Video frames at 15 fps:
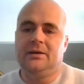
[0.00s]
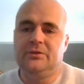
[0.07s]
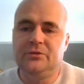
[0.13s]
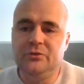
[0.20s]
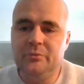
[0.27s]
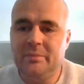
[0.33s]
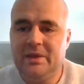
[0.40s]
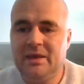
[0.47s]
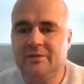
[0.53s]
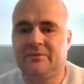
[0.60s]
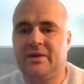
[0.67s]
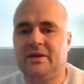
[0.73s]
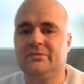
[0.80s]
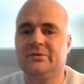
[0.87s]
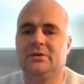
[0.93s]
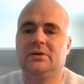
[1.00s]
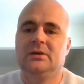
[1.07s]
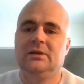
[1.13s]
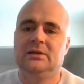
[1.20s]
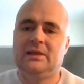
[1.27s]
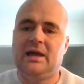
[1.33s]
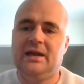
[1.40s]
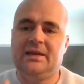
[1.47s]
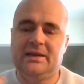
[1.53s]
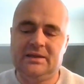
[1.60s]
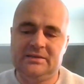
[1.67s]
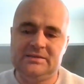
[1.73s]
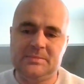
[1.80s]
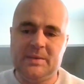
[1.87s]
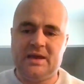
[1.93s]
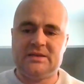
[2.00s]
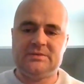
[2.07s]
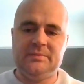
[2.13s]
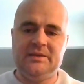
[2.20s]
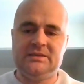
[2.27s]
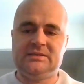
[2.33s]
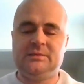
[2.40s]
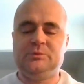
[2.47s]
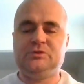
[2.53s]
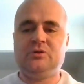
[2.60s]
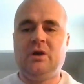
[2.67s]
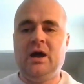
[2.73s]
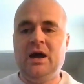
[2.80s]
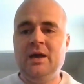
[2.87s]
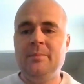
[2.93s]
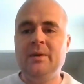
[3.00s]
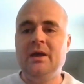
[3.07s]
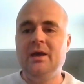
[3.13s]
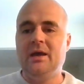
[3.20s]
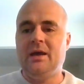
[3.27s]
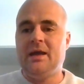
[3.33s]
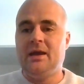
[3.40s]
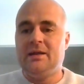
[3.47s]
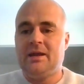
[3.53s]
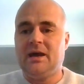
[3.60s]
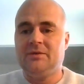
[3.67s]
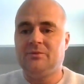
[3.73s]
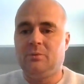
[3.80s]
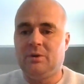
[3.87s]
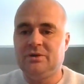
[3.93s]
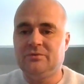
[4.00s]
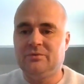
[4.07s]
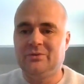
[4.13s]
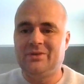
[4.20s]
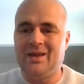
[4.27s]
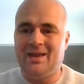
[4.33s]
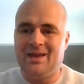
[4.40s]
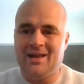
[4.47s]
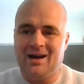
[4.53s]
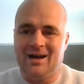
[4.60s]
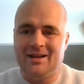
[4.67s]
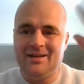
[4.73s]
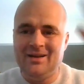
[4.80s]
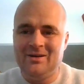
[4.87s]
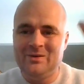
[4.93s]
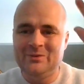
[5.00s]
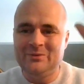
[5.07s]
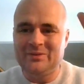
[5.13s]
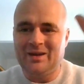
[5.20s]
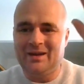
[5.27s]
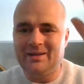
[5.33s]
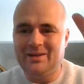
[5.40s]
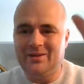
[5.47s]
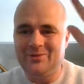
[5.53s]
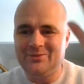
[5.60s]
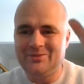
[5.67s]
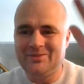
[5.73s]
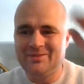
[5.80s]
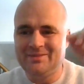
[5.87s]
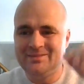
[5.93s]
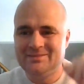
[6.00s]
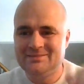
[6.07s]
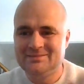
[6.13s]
Do me a favor, like and smash me a subscribe, and have a wonderful day. Adios, adios.